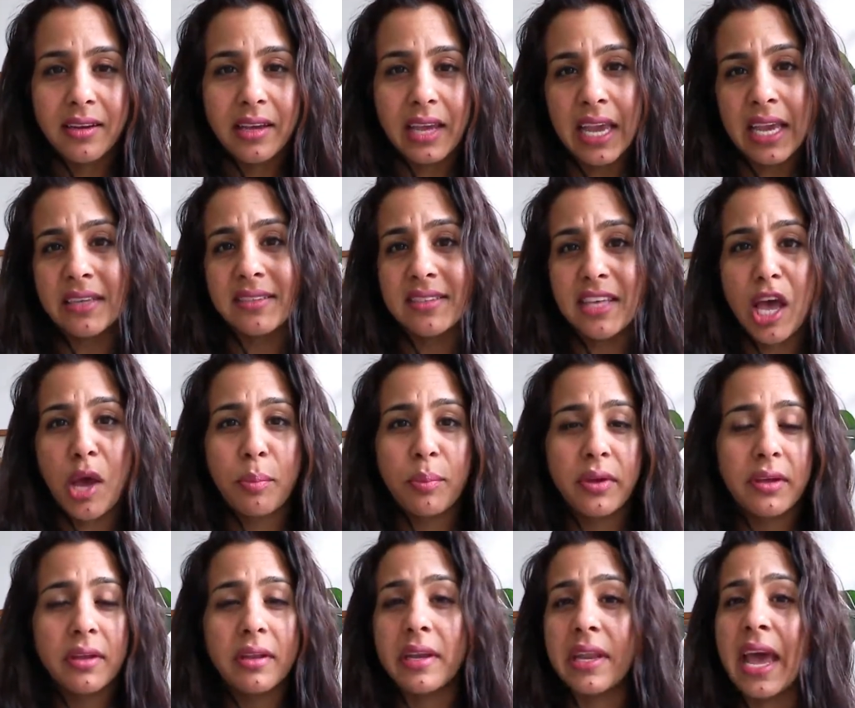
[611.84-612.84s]

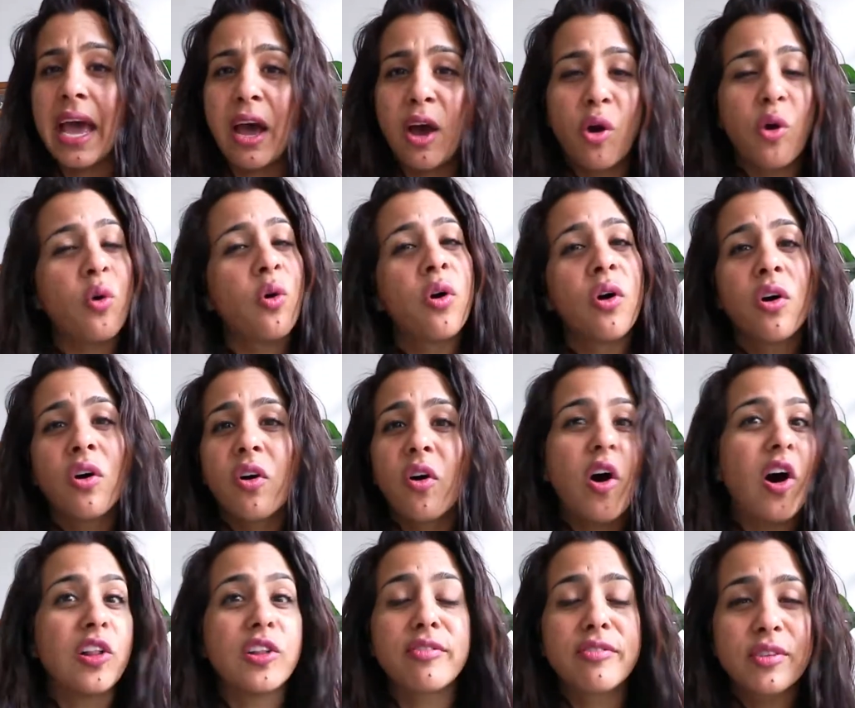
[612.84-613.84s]
ASAP, now,
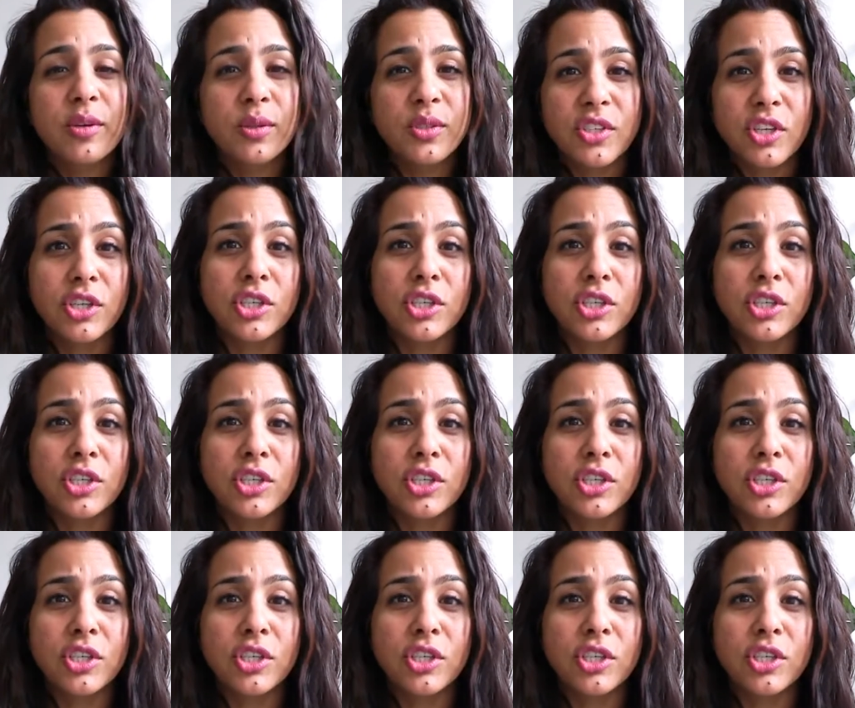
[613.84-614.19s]
all of those